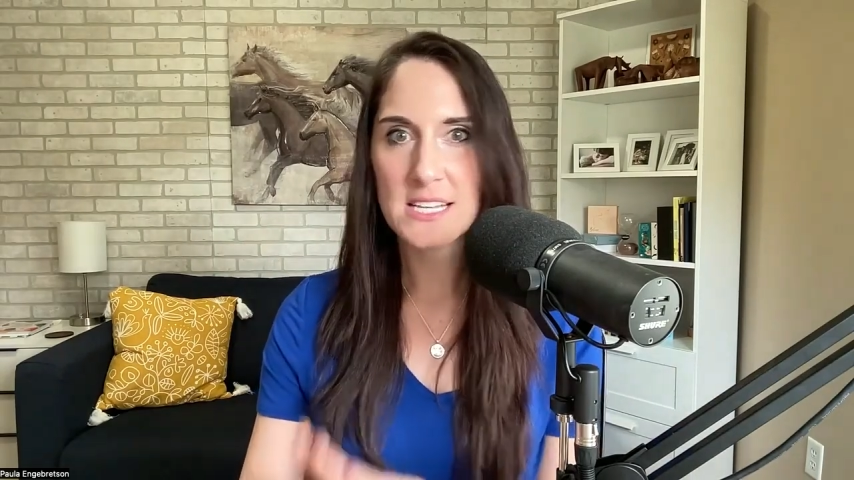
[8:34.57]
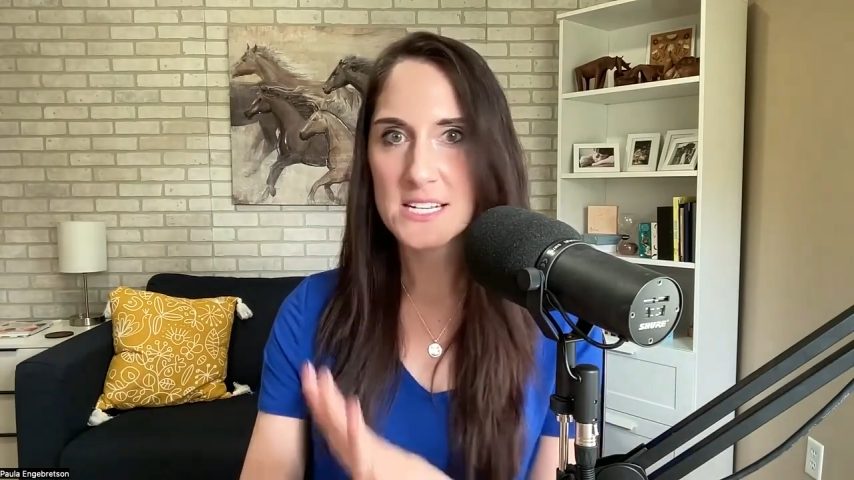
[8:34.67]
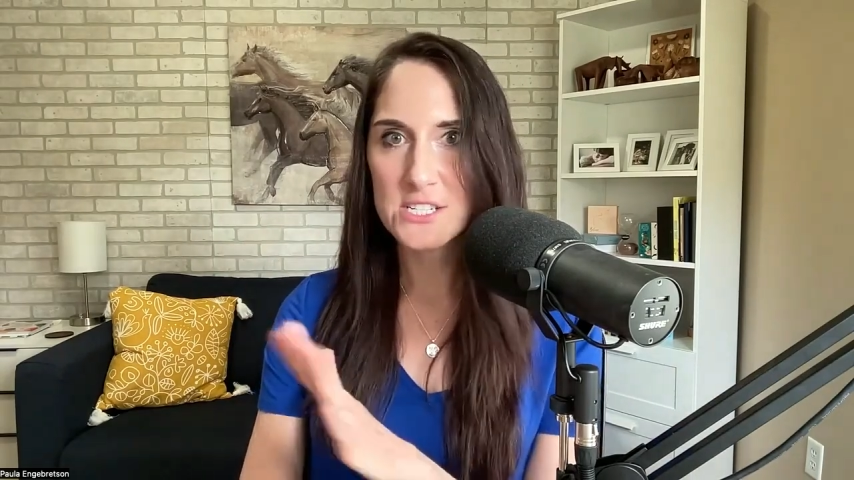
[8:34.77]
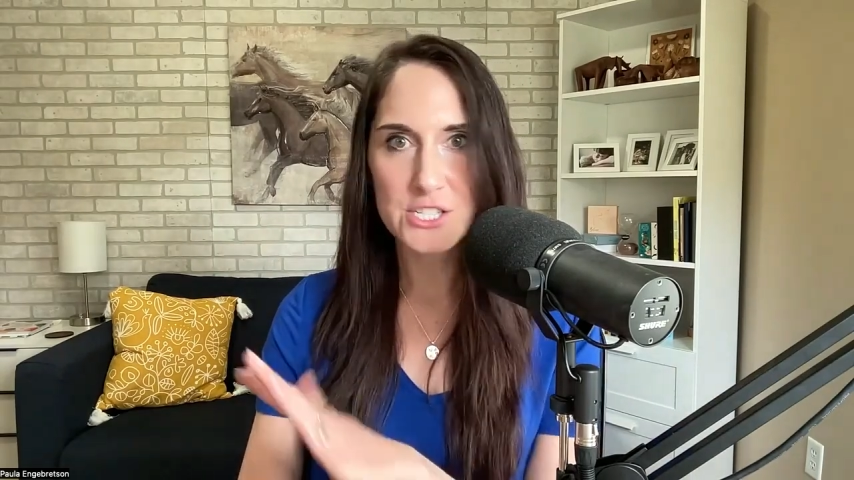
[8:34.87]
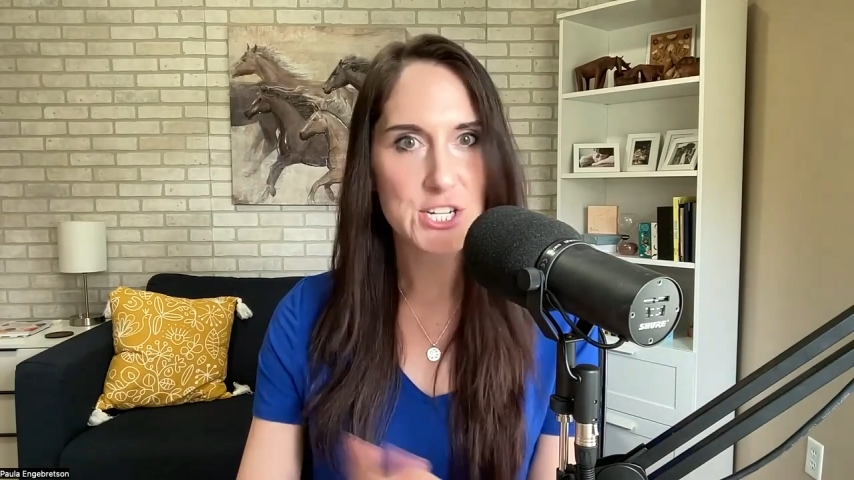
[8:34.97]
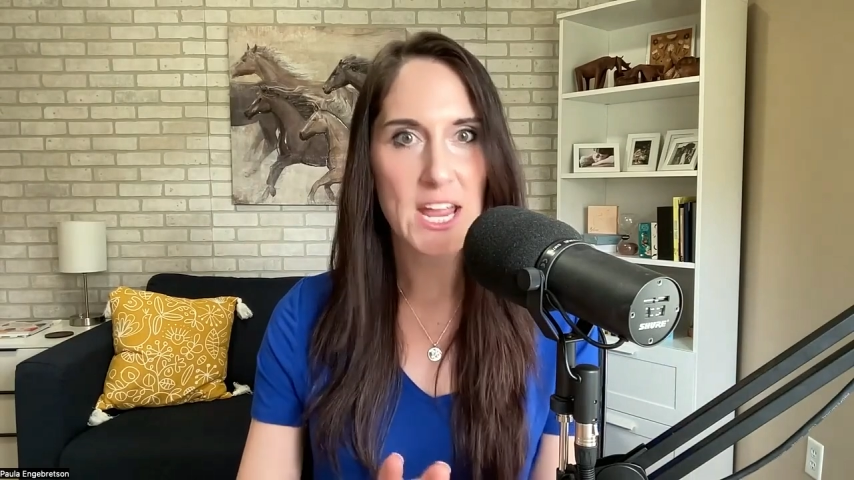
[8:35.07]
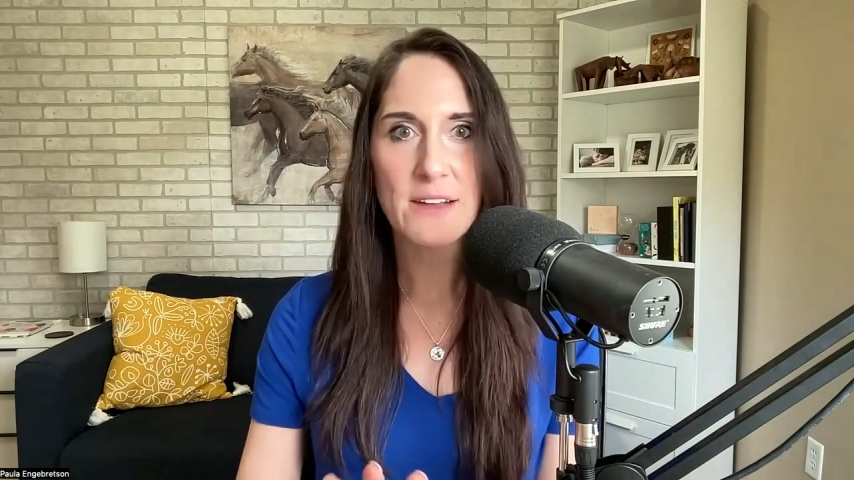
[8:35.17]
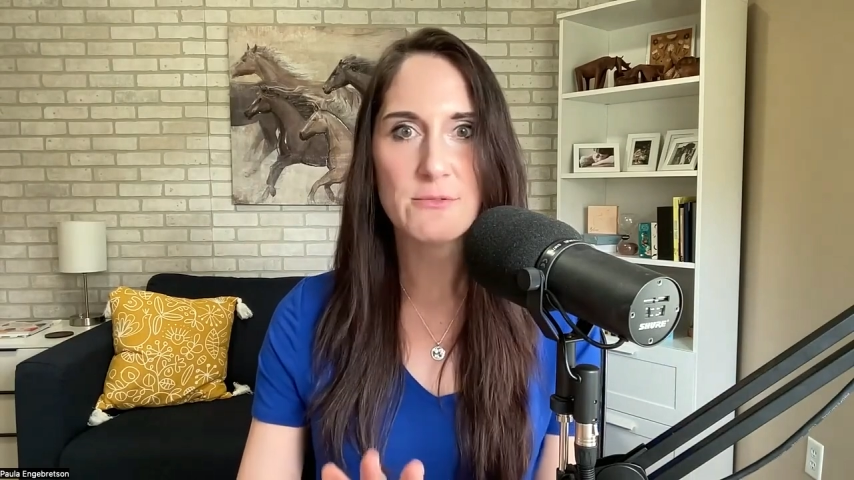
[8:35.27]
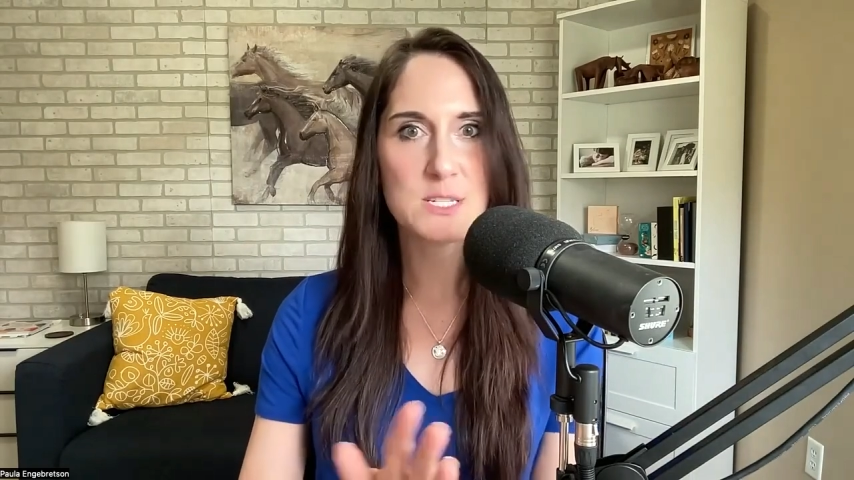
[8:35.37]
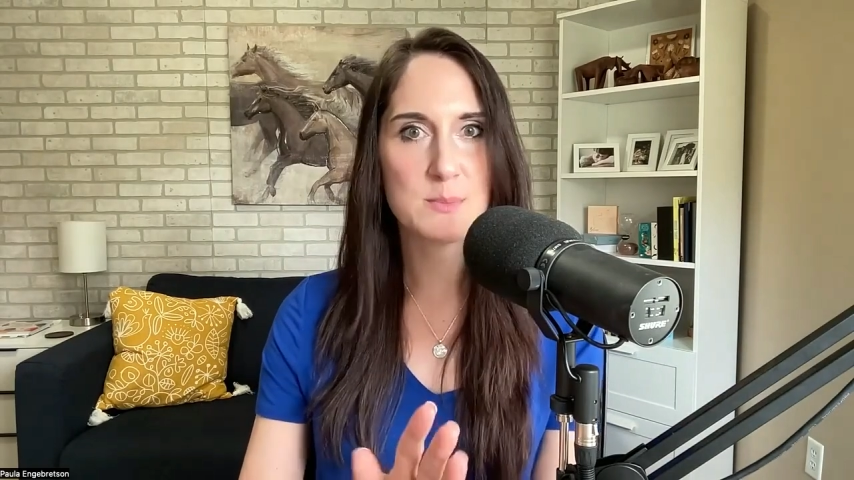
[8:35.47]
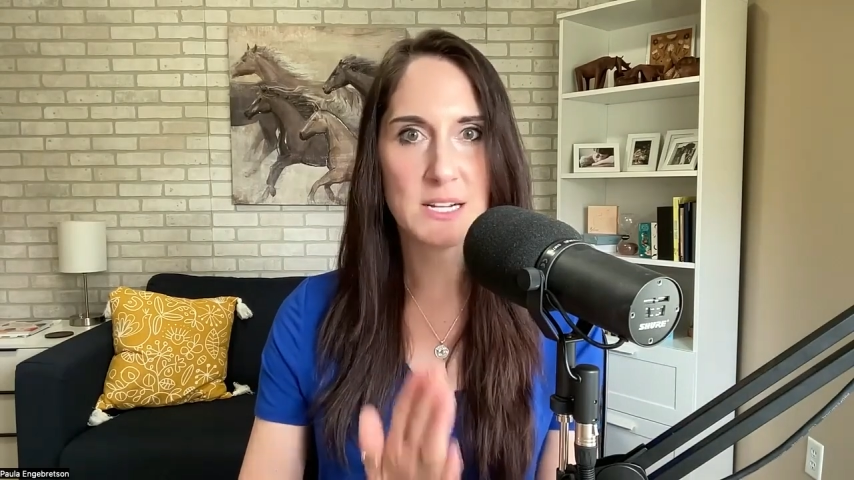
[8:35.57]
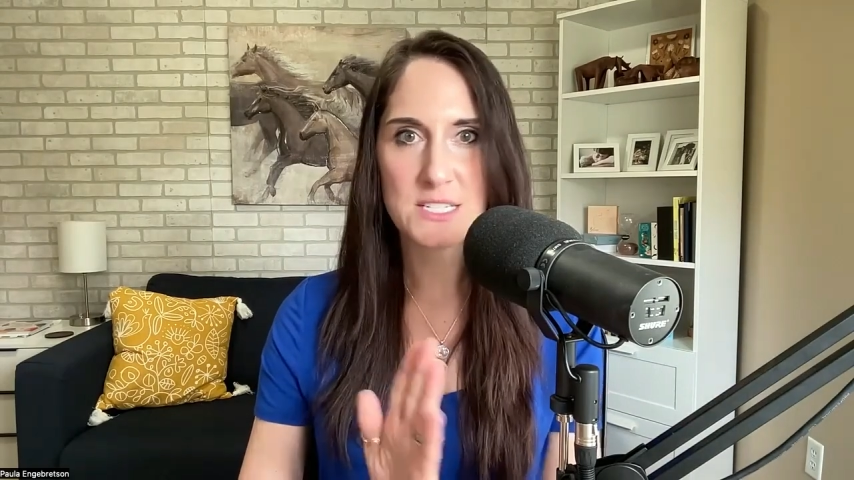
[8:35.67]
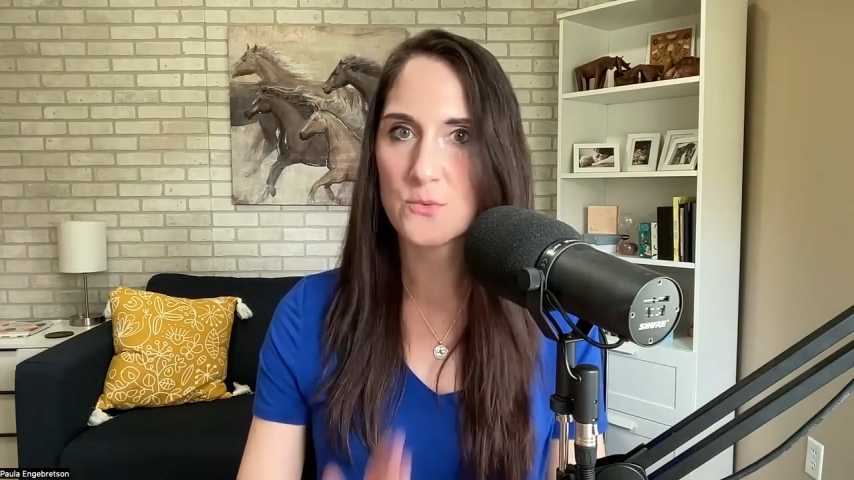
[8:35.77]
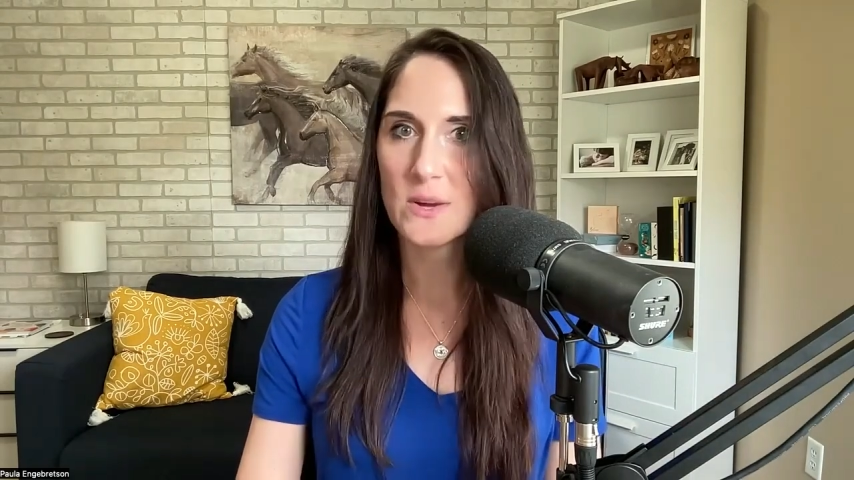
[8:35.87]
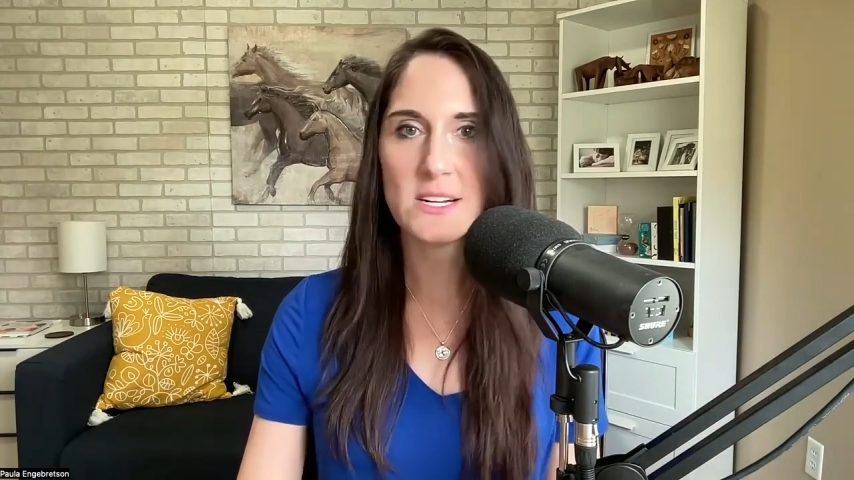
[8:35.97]
and then chat
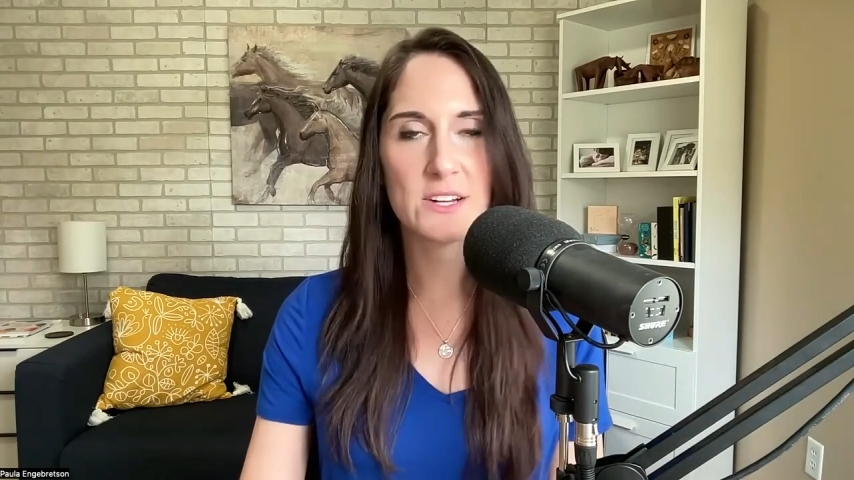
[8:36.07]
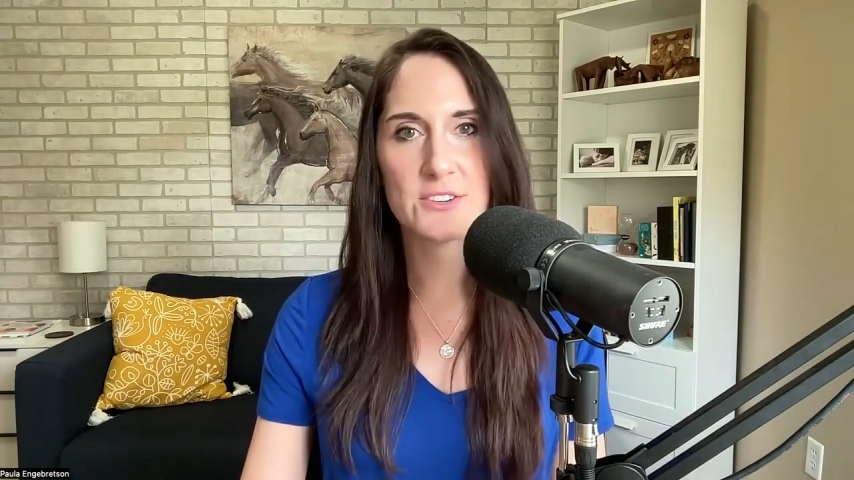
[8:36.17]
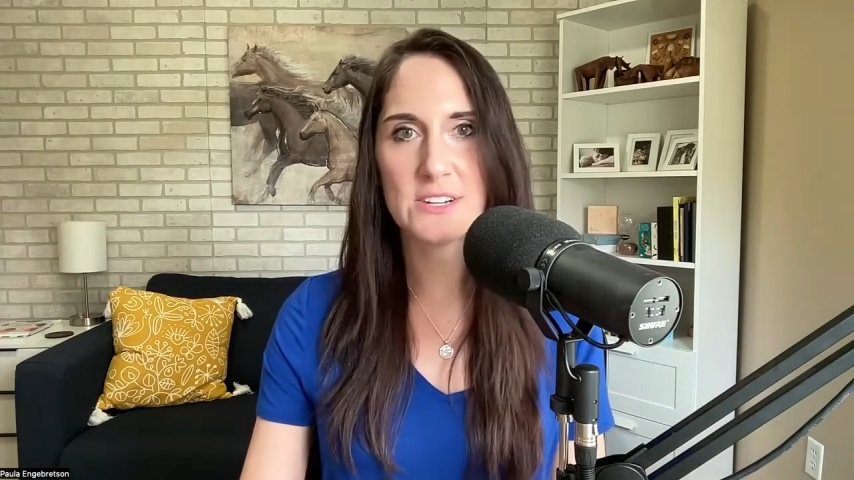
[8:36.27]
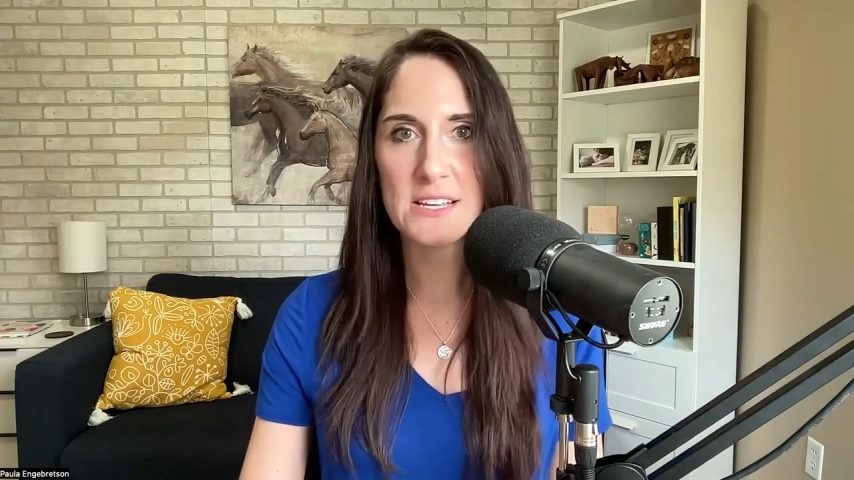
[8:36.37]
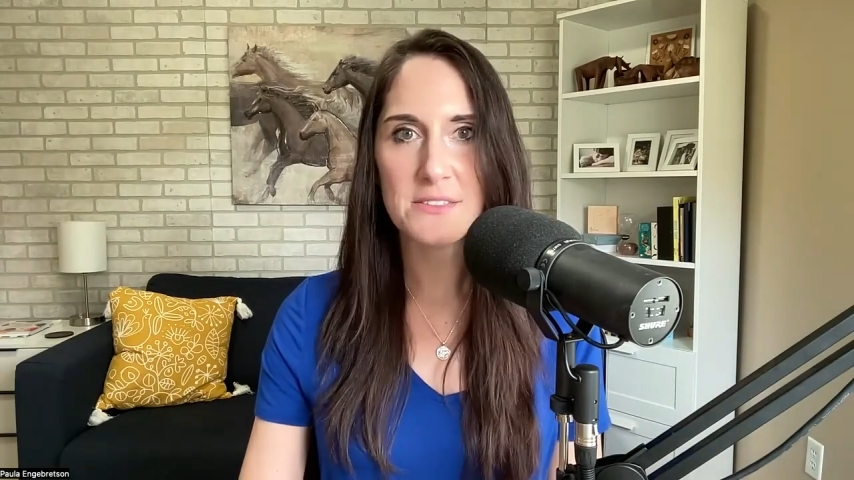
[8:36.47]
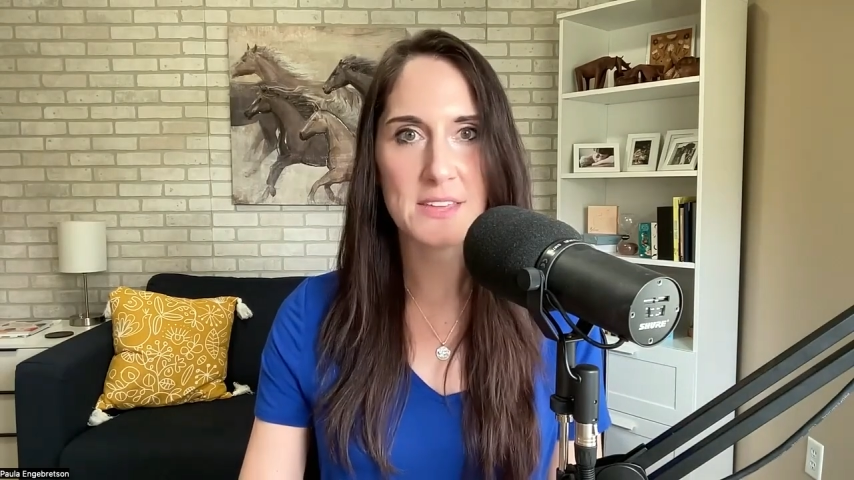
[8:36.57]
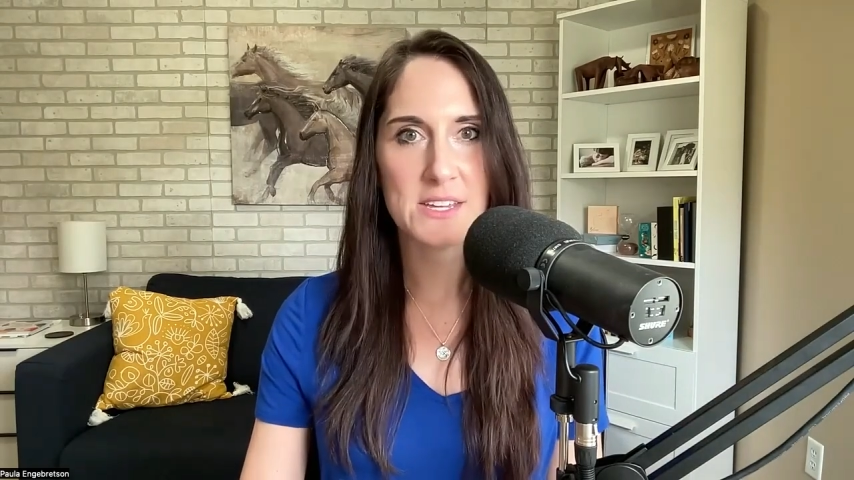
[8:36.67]
responds right underneath